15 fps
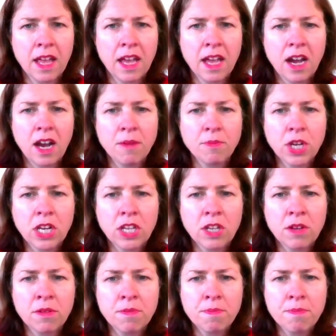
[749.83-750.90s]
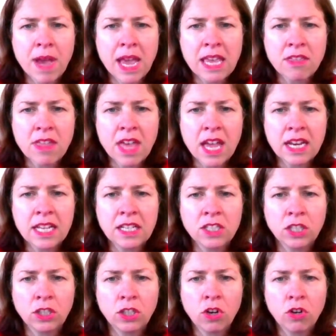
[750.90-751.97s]
I'm going to make that
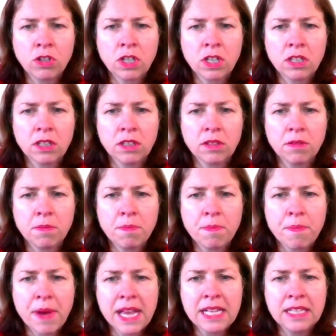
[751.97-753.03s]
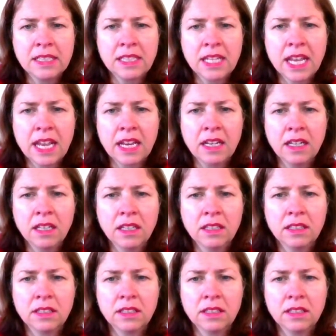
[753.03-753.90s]
into log base 10